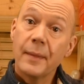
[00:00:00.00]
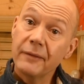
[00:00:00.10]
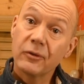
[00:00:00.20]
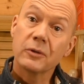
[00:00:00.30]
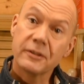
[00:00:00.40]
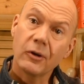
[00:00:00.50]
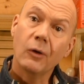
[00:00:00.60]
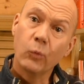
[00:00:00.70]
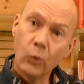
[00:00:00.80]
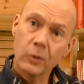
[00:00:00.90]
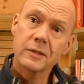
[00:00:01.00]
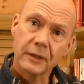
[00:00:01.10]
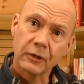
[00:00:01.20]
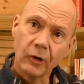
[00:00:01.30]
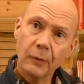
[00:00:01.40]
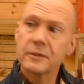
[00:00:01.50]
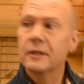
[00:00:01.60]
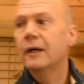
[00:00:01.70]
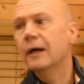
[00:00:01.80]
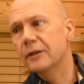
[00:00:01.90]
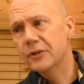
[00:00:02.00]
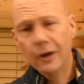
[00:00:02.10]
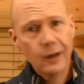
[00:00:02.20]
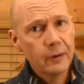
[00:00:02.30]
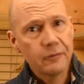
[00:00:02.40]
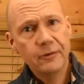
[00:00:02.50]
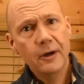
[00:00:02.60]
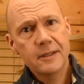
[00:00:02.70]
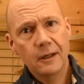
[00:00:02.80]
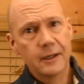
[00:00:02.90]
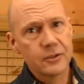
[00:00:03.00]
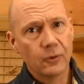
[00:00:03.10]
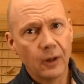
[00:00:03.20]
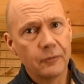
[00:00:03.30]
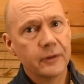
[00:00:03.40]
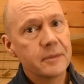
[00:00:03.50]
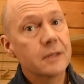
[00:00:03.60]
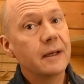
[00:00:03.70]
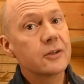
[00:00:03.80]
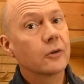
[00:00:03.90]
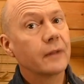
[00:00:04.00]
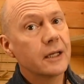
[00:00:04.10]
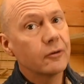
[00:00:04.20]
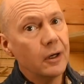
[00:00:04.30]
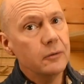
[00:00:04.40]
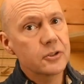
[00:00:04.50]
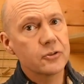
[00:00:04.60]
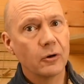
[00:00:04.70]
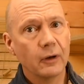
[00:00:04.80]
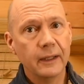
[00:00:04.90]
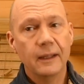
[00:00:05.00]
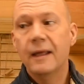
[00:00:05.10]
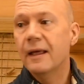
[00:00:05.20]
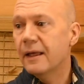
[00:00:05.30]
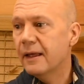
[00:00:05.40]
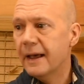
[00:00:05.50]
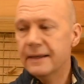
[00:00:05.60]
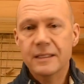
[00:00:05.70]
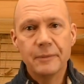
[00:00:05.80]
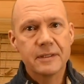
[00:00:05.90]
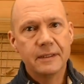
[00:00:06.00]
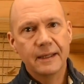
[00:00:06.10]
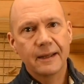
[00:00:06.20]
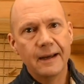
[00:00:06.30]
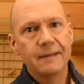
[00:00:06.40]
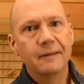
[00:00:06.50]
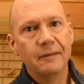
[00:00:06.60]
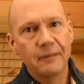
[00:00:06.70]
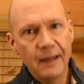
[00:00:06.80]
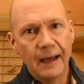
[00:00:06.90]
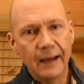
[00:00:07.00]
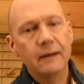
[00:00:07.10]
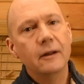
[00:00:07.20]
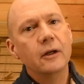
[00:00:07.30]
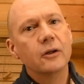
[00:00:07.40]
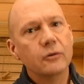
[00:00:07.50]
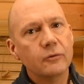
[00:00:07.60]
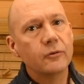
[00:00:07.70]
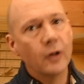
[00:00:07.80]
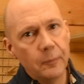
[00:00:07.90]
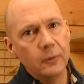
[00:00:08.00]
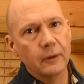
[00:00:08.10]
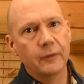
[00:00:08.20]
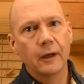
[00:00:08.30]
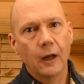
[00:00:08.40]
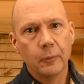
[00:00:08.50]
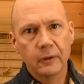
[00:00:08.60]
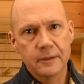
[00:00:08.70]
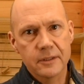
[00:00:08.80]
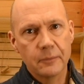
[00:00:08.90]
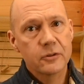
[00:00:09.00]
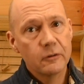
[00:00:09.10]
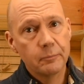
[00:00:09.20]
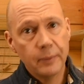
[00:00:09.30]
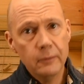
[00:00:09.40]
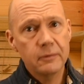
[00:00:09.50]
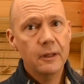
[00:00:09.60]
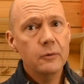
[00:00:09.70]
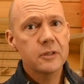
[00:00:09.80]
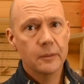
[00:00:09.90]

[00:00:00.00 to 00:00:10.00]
And then of course you've got to water the crops and chuck a load of fertiliser all over them to make sure they grow strongly. Estimates indicate that that, could double the global consumption of both those